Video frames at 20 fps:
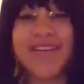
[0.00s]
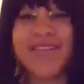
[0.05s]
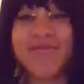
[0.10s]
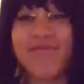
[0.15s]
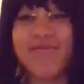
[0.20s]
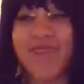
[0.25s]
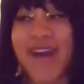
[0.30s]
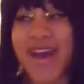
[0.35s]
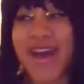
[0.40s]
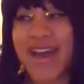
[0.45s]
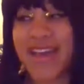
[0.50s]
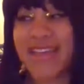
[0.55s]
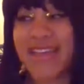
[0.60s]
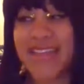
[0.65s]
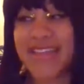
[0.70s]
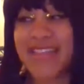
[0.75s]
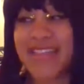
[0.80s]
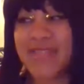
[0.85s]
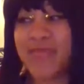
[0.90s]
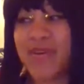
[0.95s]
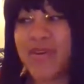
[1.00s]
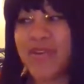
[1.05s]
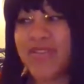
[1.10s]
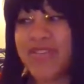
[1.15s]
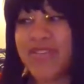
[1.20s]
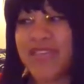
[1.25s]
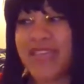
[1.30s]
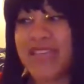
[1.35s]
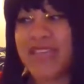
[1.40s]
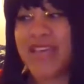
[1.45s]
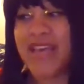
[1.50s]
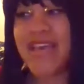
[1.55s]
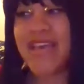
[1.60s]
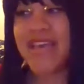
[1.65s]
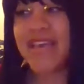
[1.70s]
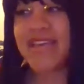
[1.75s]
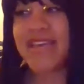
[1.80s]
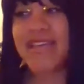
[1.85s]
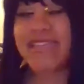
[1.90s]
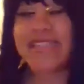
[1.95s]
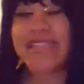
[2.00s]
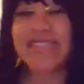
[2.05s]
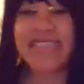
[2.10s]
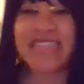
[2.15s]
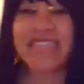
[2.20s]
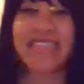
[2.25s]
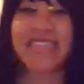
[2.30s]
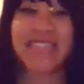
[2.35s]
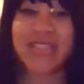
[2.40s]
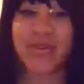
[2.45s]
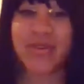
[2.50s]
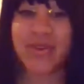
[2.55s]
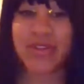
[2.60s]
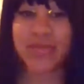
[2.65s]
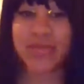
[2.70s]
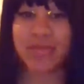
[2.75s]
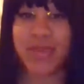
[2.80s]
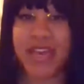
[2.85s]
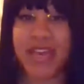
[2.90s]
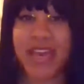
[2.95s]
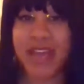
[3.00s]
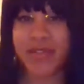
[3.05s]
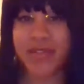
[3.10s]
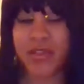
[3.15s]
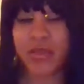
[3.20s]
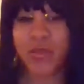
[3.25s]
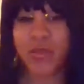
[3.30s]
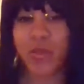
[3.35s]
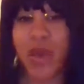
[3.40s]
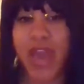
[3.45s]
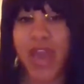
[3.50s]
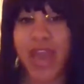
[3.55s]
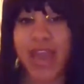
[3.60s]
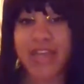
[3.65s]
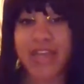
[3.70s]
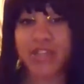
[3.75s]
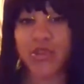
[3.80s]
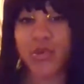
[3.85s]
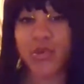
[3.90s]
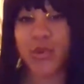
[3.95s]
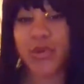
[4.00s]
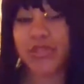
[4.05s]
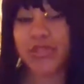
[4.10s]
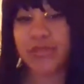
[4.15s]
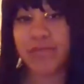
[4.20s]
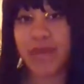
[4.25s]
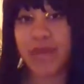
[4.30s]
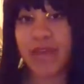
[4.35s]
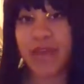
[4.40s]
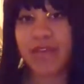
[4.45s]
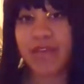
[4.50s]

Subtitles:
why this person insists on being this way towards me.